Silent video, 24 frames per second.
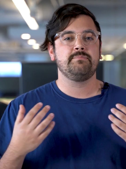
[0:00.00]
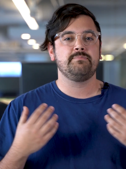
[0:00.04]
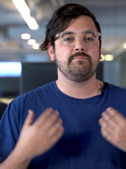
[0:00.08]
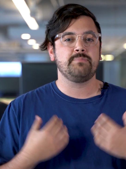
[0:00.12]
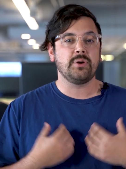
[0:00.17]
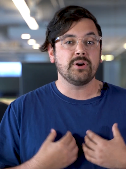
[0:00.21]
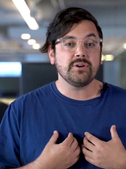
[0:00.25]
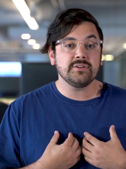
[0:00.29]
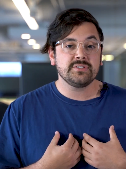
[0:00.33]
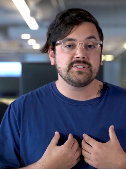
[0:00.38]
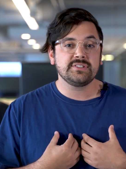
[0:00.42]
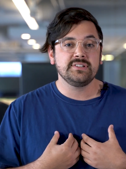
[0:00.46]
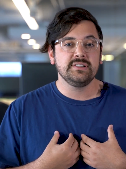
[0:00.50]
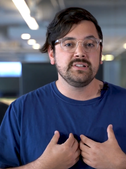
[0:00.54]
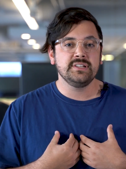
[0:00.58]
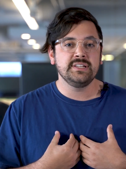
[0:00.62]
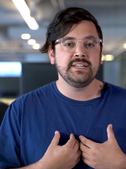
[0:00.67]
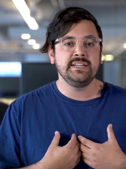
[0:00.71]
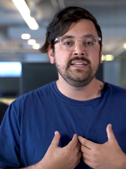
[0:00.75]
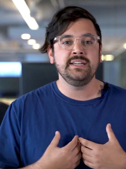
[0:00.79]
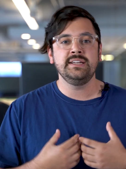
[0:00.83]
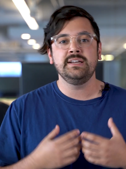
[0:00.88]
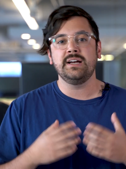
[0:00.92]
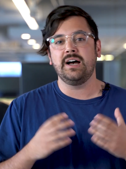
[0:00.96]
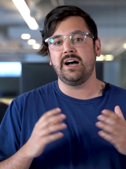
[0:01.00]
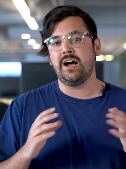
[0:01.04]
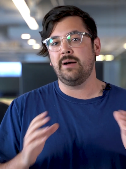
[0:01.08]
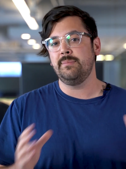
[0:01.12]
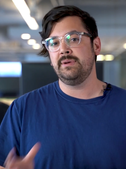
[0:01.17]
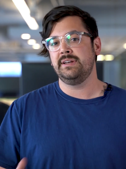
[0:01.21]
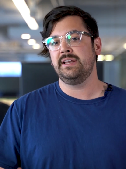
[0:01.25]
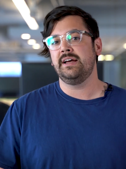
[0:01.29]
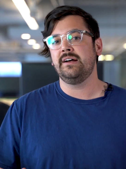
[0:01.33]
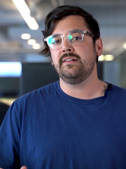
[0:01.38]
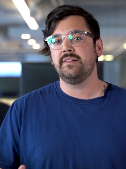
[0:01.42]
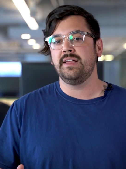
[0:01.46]
Personally, I'm
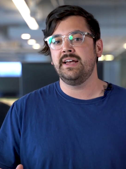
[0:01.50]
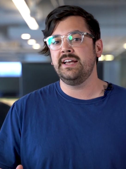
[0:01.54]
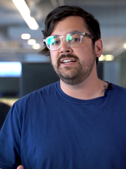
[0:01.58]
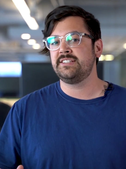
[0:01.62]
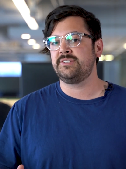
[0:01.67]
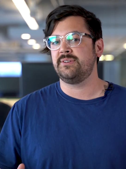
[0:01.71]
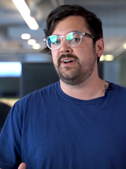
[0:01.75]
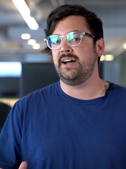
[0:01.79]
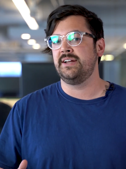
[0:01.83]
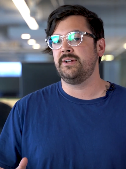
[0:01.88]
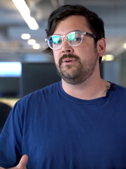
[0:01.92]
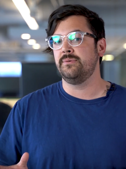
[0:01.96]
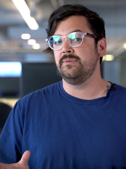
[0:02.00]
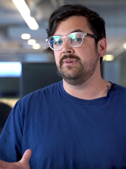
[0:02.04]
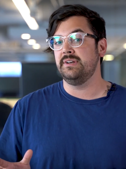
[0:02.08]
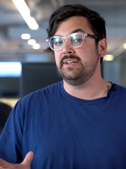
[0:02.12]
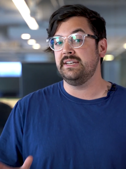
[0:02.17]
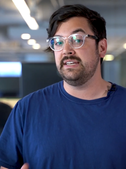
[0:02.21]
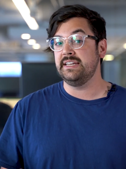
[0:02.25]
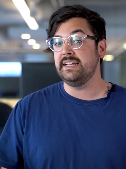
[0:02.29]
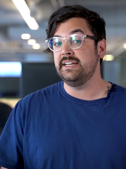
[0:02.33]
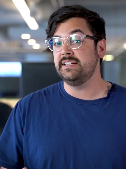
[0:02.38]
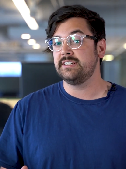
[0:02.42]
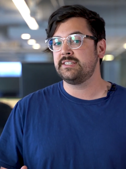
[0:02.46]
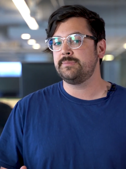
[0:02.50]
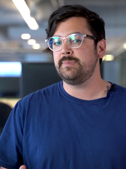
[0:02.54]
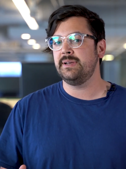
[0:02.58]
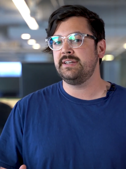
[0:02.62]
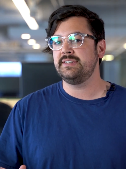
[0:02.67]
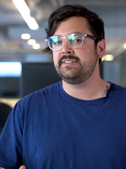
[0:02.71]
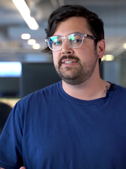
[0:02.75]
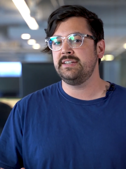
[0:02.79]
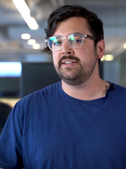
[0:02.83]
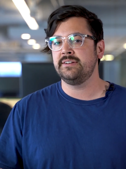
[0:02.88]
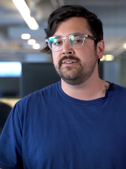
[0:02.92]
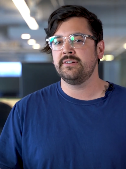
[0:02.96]
in LA, so I don't need a
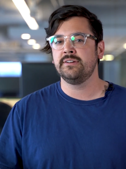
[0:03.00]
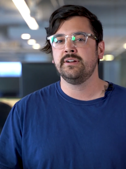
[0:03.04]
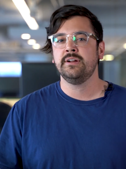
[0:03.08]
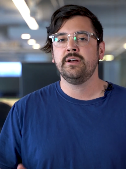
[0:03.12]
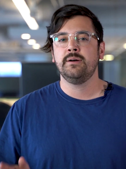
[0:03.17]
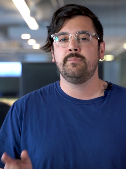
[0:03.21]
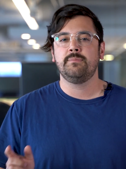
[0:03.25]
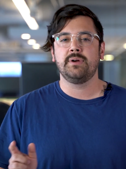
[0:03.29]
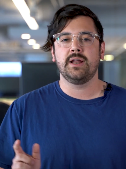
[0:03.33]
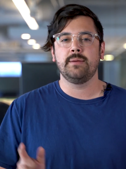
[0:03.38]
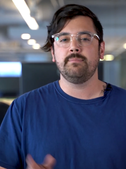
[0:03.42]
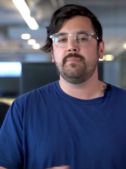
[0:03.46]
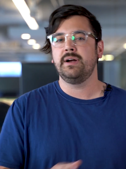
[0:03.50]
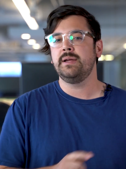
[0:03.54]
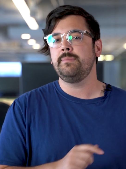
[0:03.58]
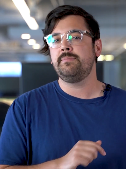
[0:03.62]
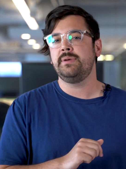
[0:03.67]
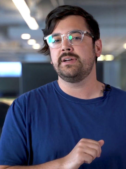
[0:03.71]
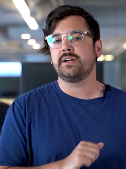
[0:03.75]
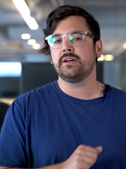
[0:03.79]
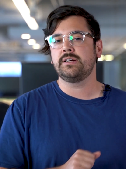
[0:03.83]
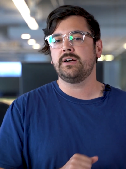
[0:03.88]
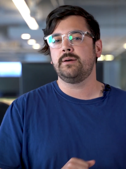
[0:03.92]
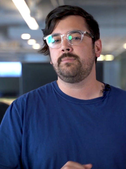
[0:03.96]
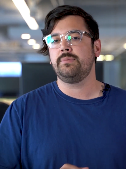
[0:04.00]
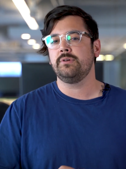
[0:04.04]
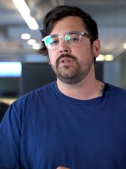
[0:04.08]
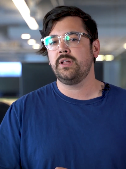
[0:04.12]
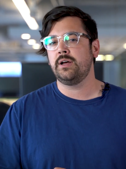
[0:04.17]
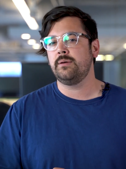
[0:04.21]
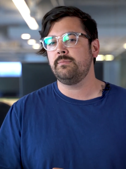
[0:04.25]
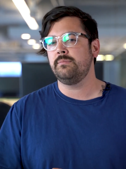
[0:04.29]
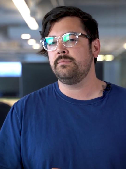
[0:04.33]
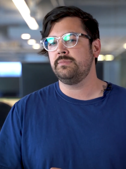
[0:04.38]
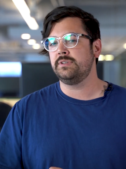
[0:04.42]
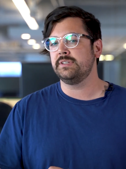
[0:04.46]
space heater, but I might pick a couple
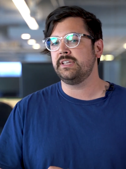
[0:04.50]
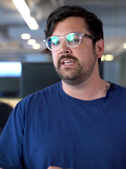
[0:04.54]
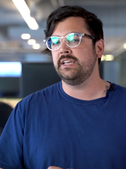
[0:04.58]
up to